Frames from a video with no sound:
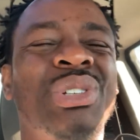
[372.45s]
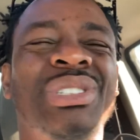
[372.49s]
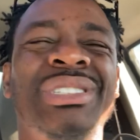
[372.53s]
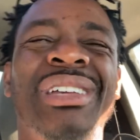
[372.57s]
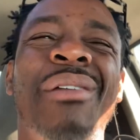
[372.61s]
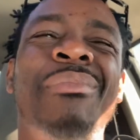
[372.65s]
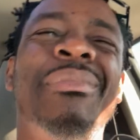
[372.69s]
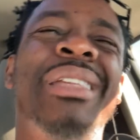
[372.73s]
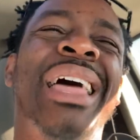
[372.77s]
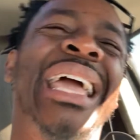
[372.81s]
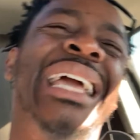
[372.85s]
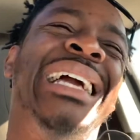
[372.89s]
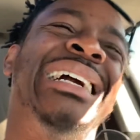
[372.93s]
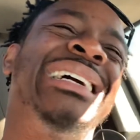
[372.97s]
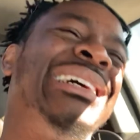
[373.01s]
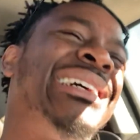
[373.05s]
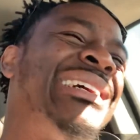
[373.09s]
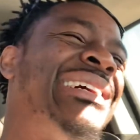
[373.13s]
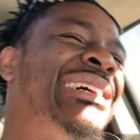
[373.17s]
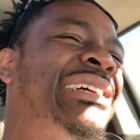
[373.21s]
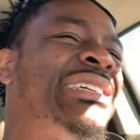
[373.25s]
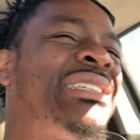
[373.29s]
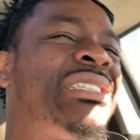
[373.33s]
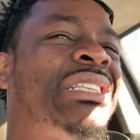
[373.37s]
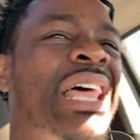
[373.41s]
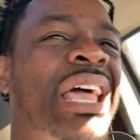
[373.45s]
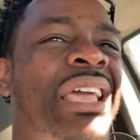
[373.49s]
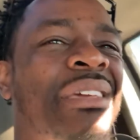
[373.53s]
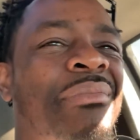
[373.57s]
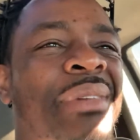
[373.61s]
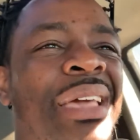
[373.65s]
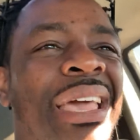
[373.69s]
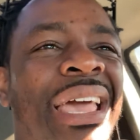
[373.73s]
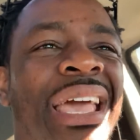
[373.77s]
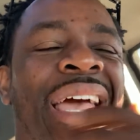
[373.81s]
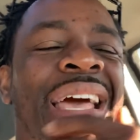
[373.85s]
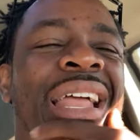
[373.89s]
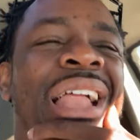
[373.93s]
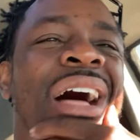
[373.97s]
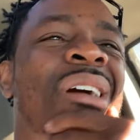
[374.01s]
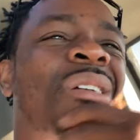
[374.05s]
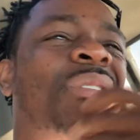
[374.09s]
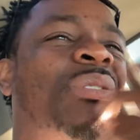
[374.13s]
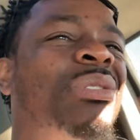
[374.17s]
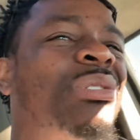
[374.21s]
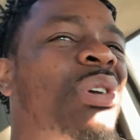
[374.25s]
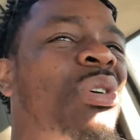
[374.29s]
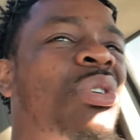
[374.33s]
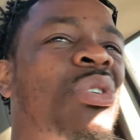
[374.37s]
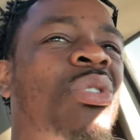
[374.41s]
So I'm like, cuz, like, man, I
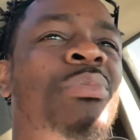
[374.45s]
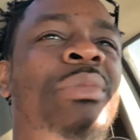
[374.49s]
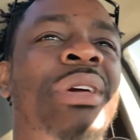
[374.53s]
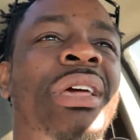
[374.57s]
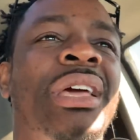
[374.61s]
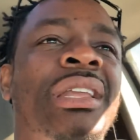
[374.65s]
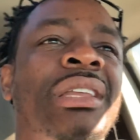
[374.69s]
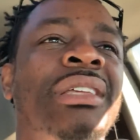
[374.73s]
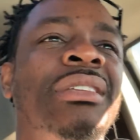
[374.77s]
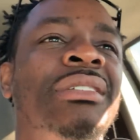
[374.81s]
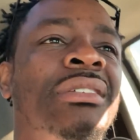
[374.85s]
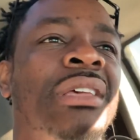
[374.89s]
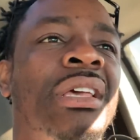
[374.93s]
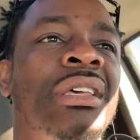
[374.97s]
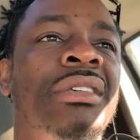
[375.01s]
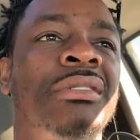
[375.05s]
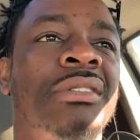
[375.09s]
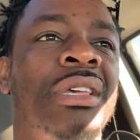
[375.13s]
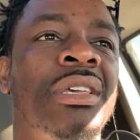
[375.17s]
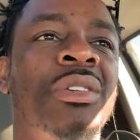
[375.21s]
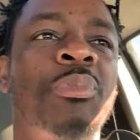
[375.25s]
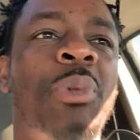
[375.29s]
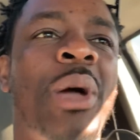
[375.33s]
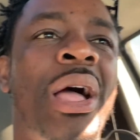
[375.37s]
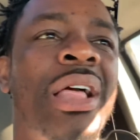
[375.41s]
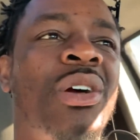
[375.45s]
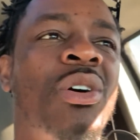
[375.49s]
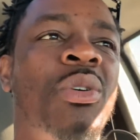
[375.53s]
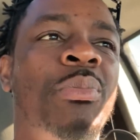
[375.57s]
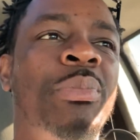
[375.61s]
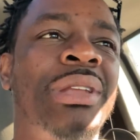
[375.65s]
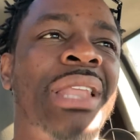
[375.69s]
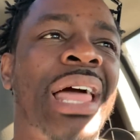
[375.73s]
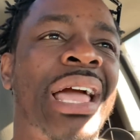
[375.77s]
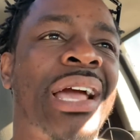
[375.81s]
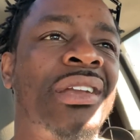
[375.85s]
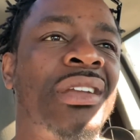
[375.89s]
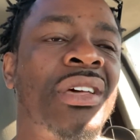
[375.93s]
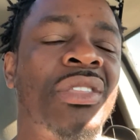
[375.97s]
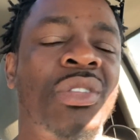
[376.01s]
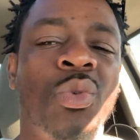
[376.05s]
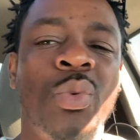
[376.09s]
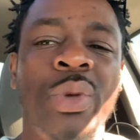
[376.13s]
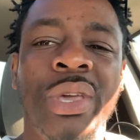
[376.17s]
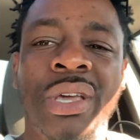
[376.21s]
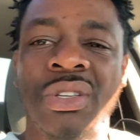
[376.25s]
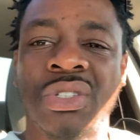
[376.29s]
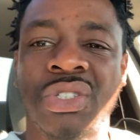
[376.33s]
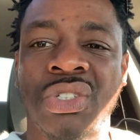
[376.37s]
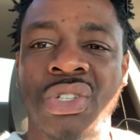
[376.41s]
don't know, man. It's, it's, it's probably gonna be like another
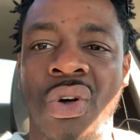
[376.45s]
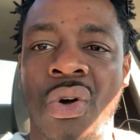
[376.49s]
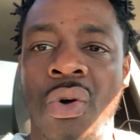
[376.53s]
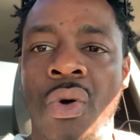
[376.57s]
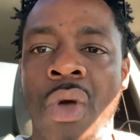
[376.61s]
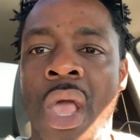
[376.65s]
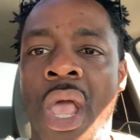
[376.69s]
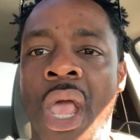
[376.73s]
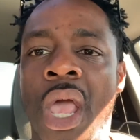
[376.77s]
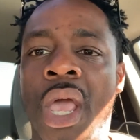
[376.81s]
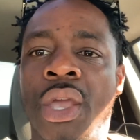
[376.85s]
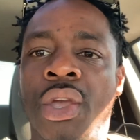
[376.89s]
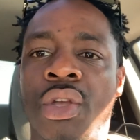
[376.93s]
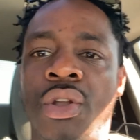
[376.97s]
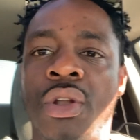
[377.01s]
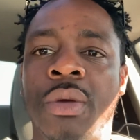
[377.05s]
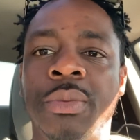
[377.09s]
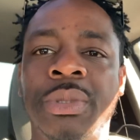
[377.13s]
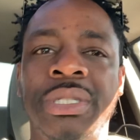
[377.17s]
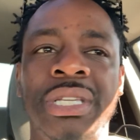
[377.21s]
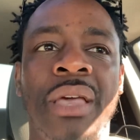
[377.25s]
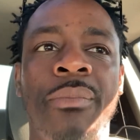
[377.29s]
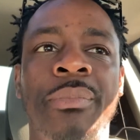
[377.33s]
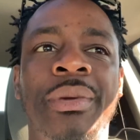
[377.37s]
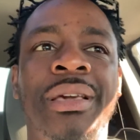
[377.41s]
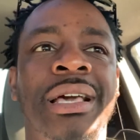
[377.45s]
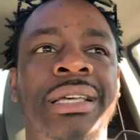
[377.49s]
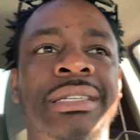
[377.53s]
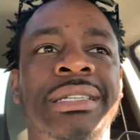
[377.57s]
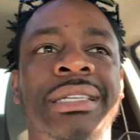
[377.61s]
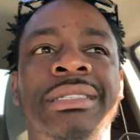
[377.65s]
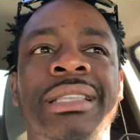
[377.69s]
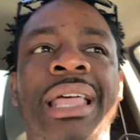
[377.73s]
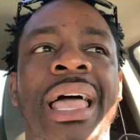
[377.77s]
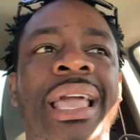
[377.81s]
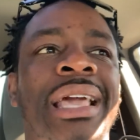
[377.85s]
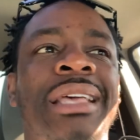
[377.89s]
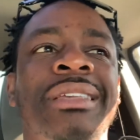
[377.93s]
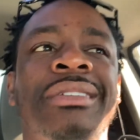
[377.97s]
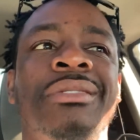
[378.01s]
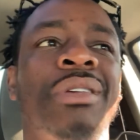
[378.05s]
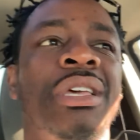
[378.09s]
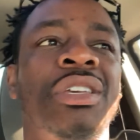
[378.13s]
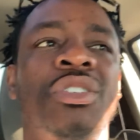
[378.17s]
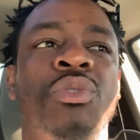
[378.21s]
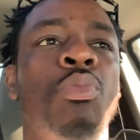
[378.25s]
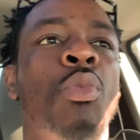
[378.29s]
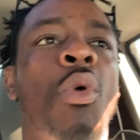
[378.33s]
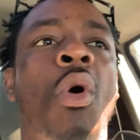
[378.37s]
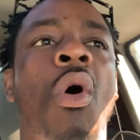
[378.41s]
week or so, you know what I'm saying? Because it's like, it's,
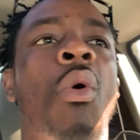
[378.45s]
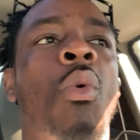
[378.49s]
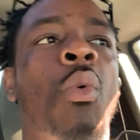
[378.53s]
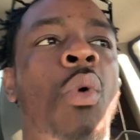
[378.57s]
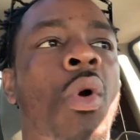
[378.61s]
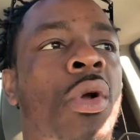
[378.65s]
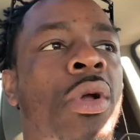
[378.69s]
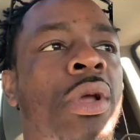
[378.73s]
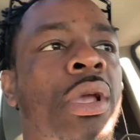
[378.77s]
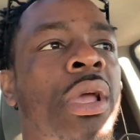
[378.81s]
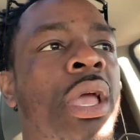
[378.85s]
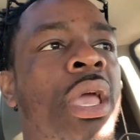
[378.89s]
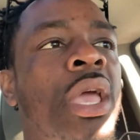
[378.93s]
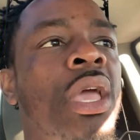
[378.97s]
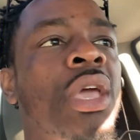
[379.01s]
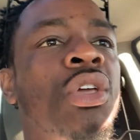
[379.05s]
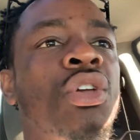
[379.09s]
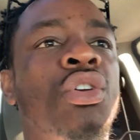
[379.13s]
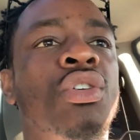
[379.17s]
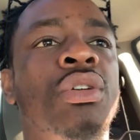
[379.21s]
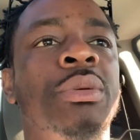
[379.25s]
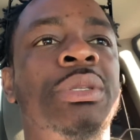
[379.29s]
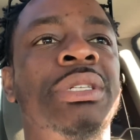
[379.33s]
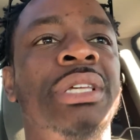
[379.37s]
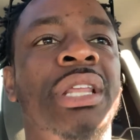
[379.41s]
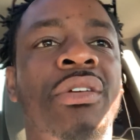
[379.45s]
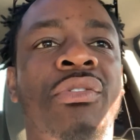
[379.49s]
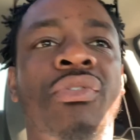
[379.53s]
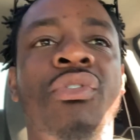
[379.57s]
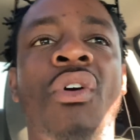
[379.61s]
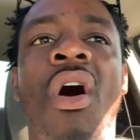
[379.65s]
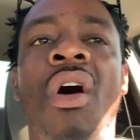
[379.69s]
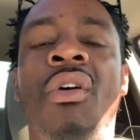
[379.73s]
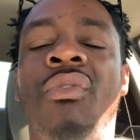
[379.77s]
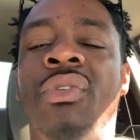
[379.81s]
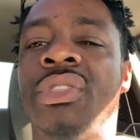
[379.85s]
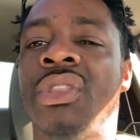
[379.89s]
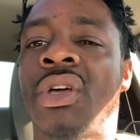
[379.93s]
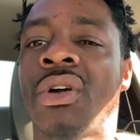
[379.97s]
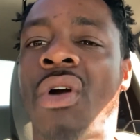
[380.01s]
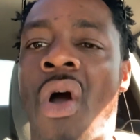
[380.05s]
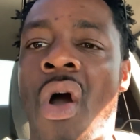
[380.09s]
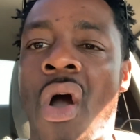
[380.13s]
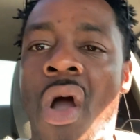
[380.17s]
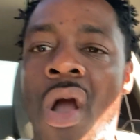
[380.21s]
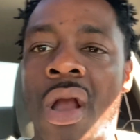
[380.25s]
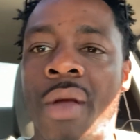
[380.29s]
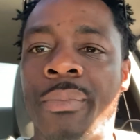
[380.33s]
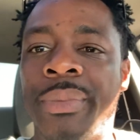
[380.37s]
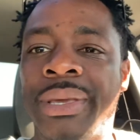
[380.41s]
it's more work, you know what I'm saying, involved with the
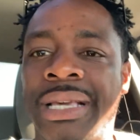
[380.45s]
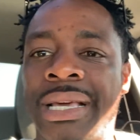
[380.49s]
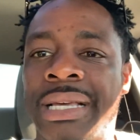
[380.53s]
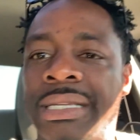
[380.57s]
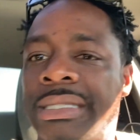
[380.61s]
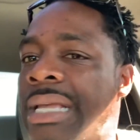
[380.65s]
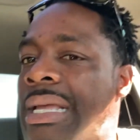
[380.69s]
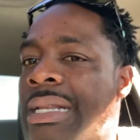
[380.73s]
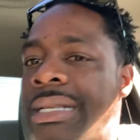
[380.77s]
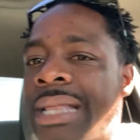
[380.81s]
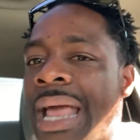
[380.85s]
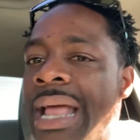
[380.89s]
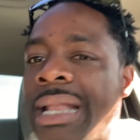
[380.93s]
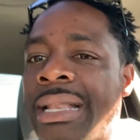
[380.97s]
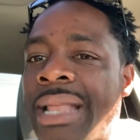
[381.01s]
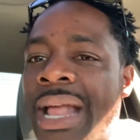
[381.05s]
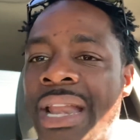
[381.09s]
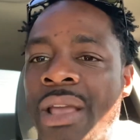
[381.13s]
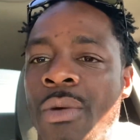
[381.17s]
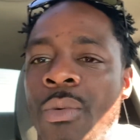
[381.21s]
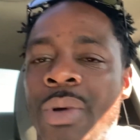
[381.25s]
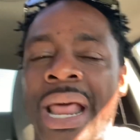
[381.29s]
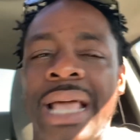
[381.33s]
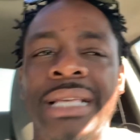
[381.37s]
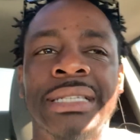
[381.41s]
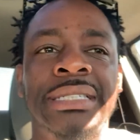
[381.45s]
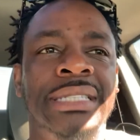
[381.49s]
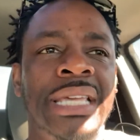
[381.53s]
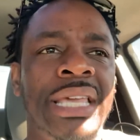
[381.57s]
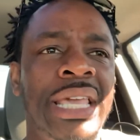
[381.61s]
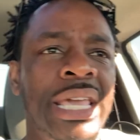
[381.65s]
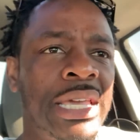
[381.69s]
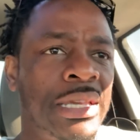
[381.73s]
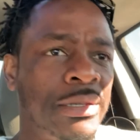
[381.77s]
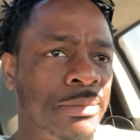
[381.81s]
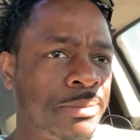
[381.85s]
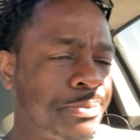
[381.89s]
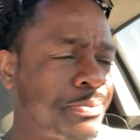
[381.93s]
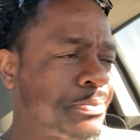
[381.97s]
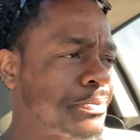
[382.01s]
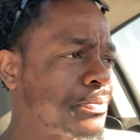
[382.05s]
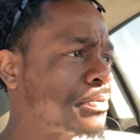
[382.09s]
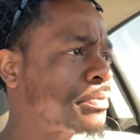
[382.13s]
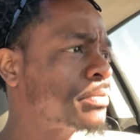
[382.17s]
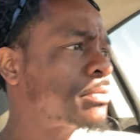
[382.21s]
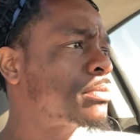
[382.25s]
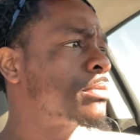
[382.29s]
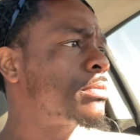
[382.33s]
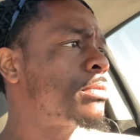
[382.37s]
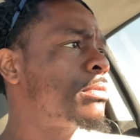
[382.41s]
car because that, that ain't what I
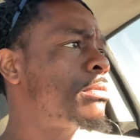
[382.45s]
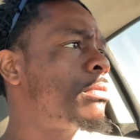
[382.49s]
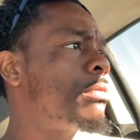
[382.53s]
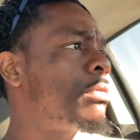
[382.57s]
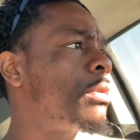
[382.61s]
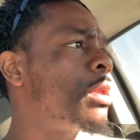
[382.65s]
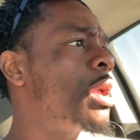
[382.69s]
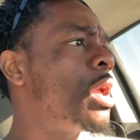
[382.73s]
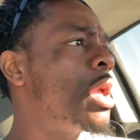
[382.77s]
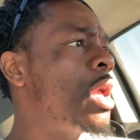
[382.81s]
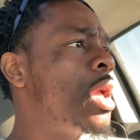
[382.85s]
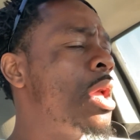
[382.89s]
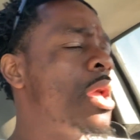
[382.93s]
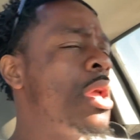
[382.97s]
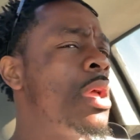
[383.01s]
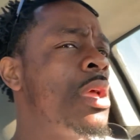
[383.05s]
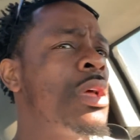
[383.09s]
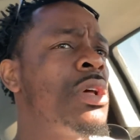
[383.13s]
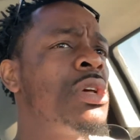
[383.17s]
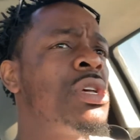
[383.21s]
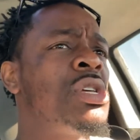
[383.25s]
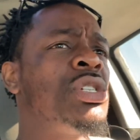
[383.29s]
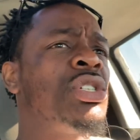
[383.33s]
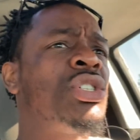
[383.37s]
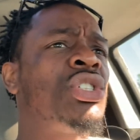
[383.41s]
seen.